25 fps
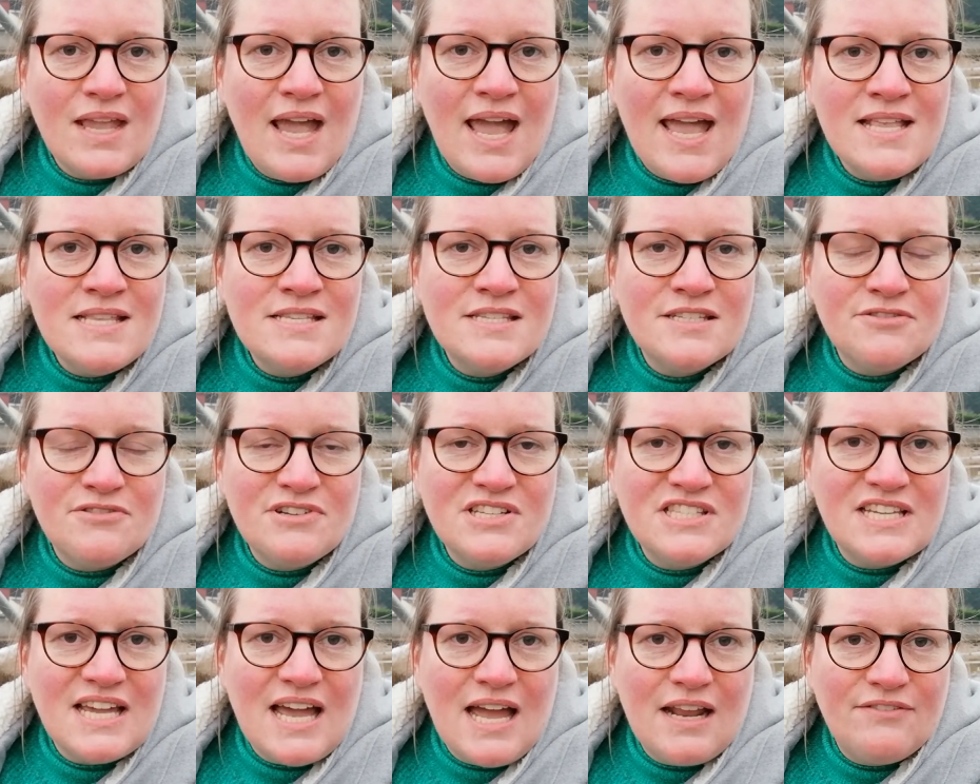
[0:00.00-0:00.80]
enter
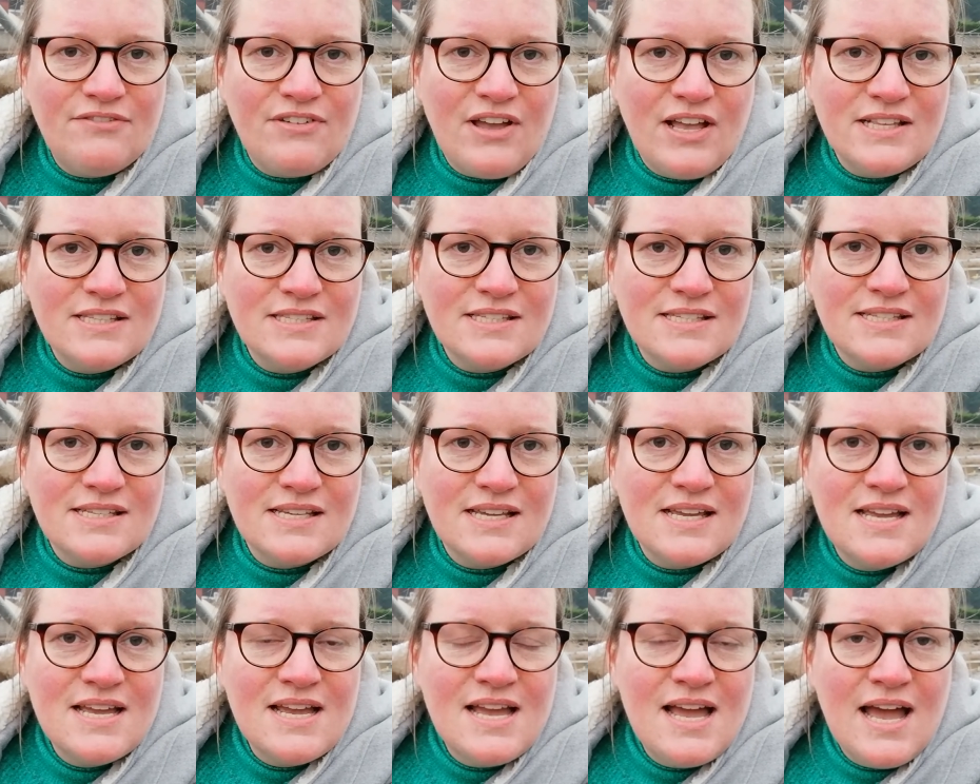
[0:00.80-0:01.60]
into Advent
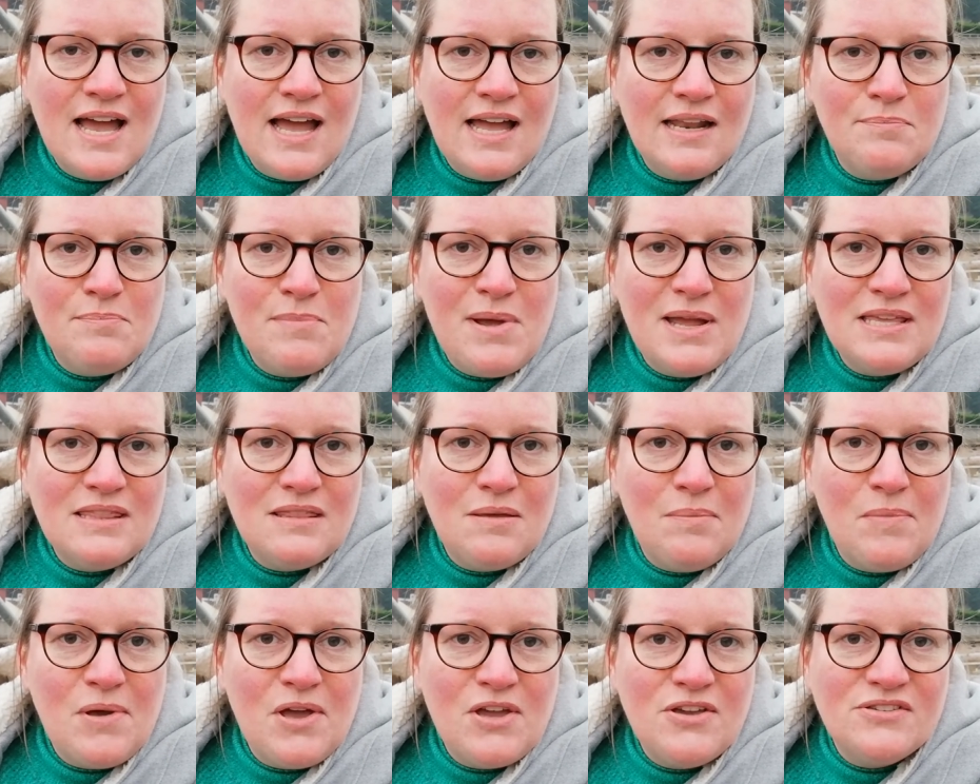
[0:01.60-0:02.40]
and make
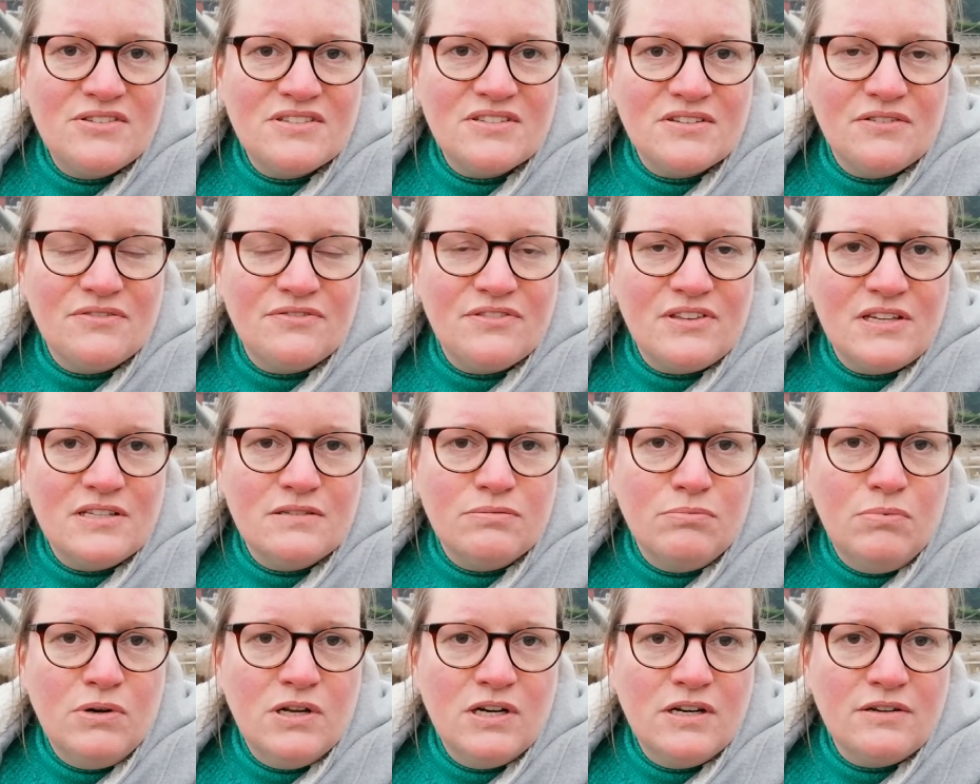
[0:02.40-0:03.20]
the most of
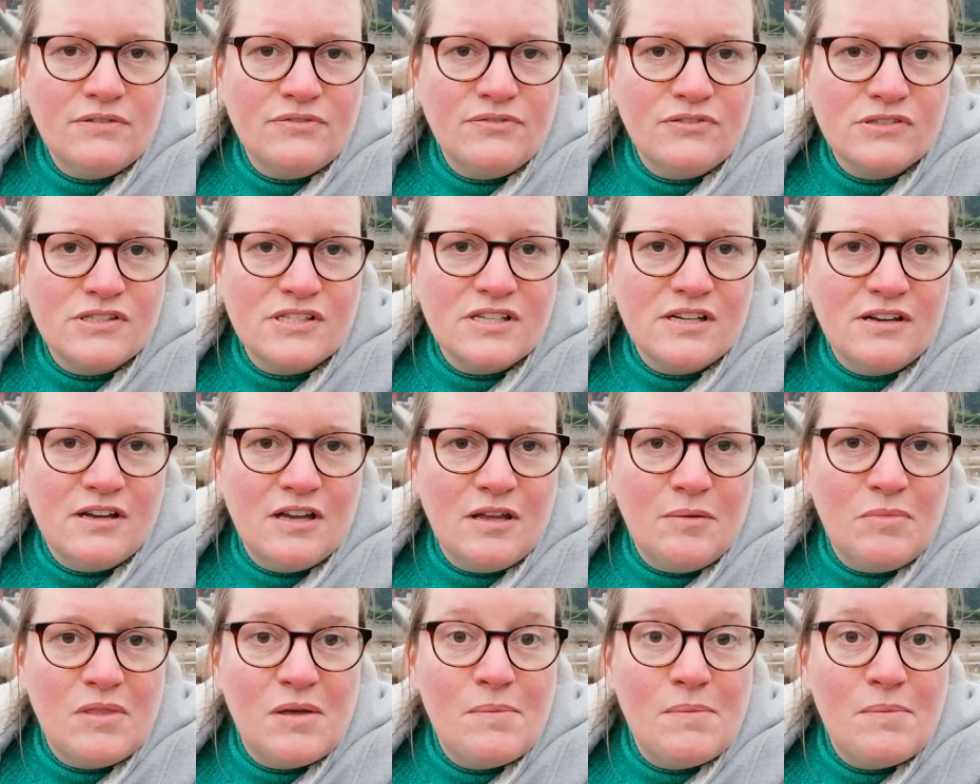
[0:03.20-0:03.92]
this wonderful time,